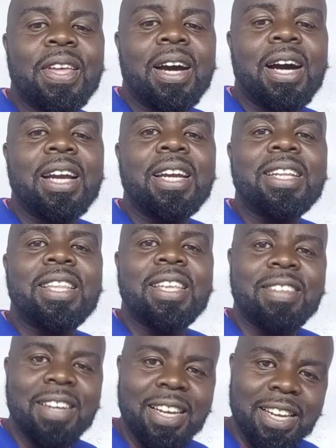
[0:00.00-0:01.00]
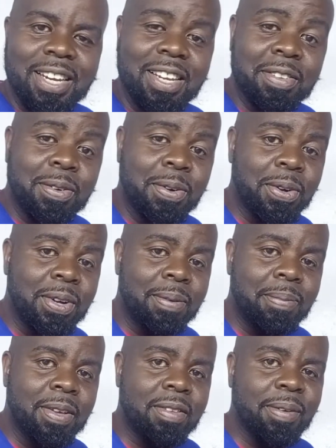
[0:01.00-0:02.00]
and the channel is called
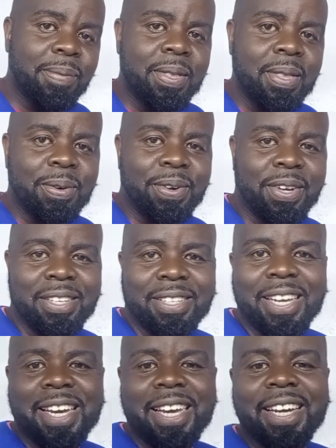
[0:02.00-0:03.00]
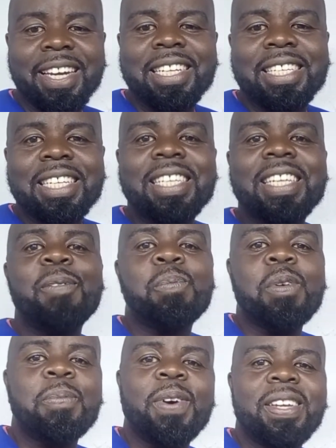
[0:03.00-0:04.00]
Benjamin the Wise Guy. I can see some
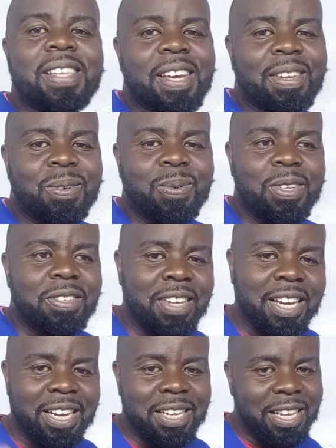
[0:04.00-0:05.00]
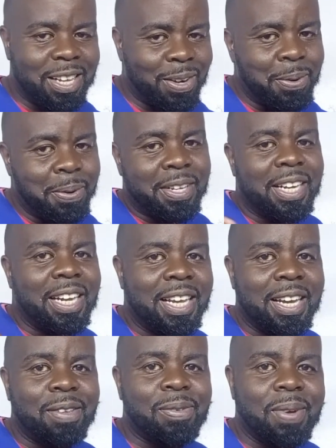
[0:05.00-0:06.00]
people are just watching and they are not telling
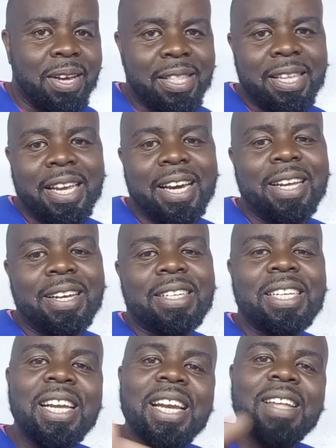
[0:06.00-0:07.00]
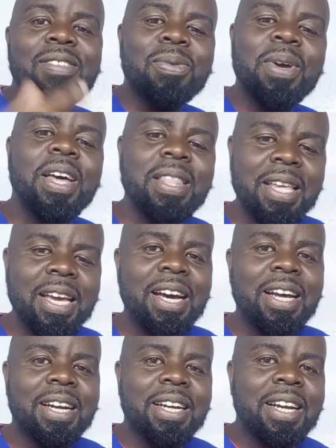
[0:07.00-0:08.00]
us where they are. Tell us where they
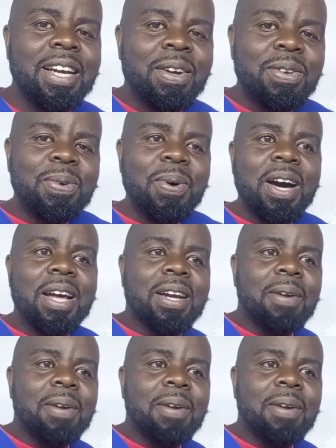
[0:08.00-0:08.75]
are. You are.